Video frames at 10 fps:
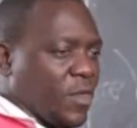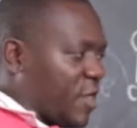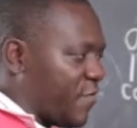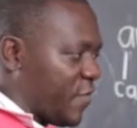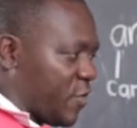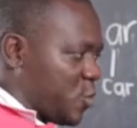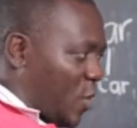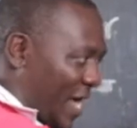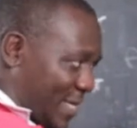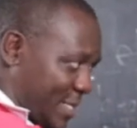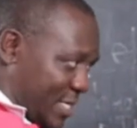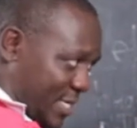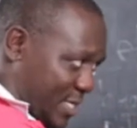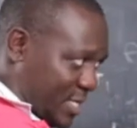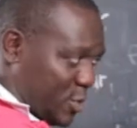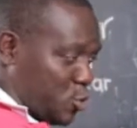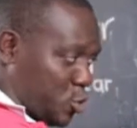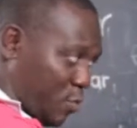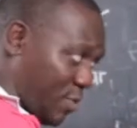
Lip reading: If it also has this, it will also